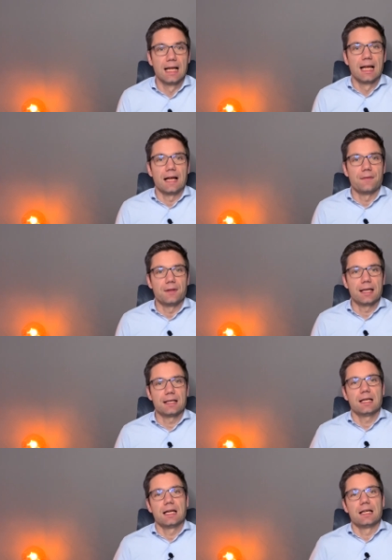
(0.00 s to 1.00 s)
And
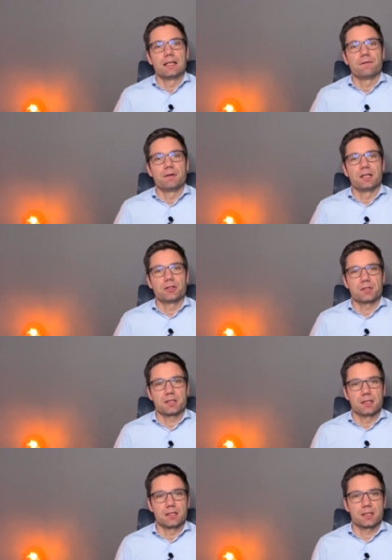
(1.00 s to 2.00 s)
then he finishes
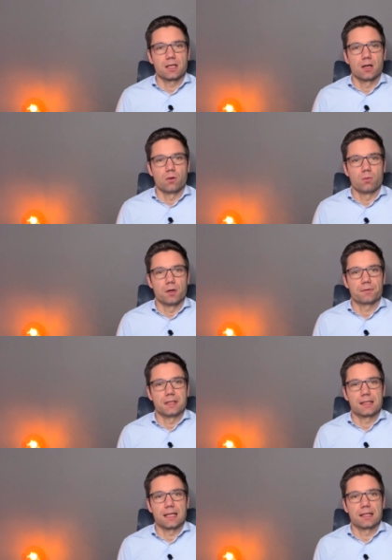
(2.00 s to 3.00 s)
this with the
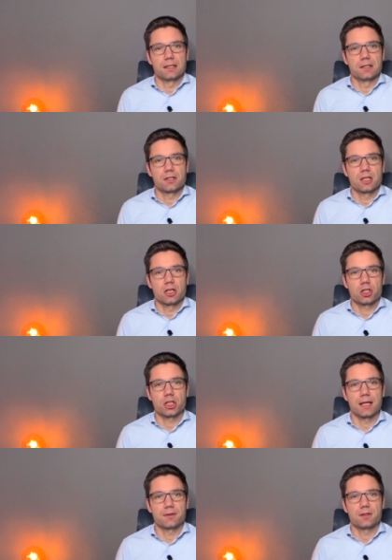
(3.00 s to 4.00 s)
sentence,
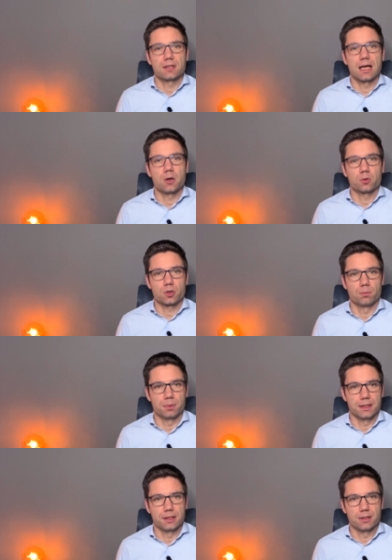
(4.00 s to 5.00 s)
shut down
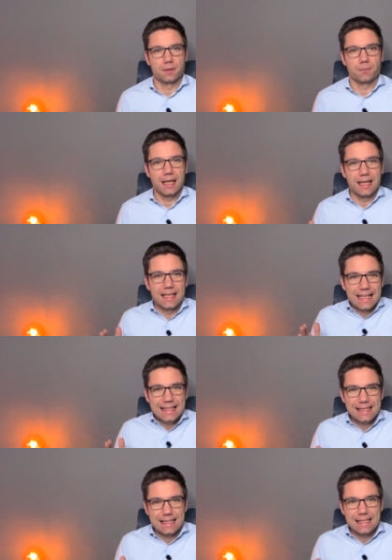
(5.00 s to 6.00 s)
completed. And
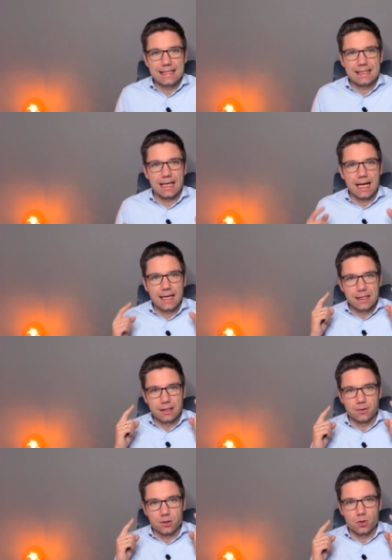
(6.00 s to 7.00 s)
that's the
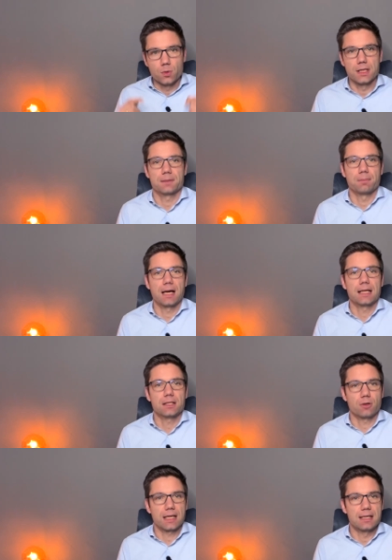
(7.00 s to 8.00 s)
sign to his mind,
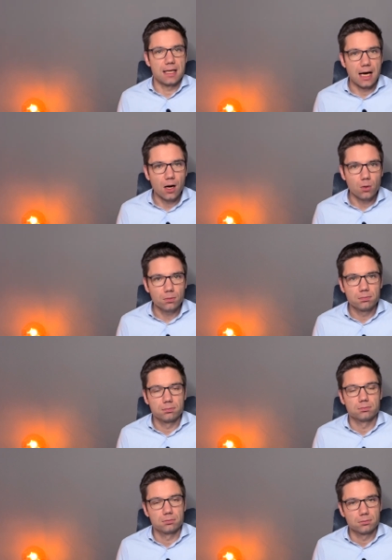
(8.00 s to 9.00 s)
okay, now
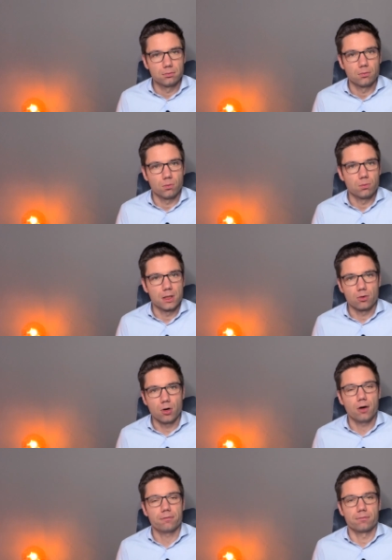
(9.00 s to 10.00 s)
we're
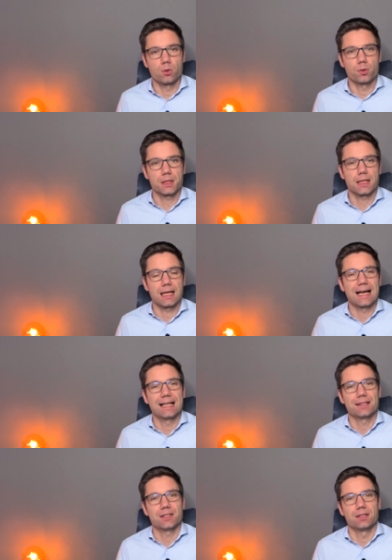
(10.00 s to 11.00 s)
off work
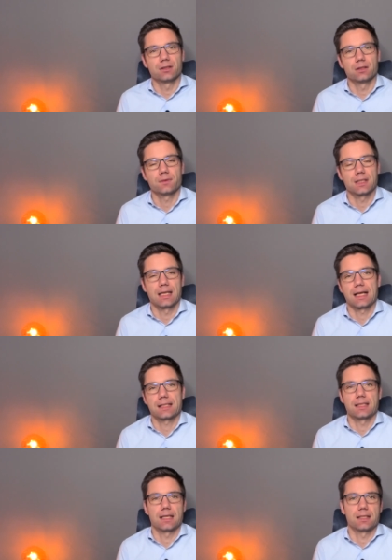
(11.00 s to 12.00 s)
until the next
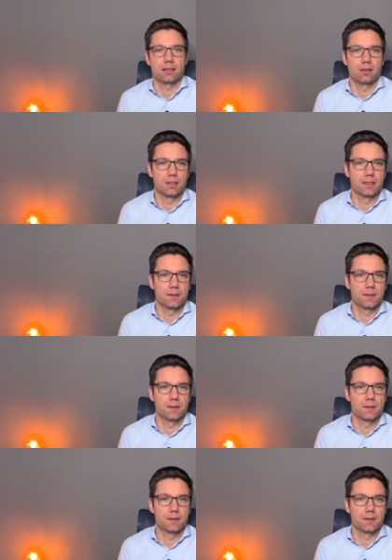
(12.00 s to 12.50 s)
day starts.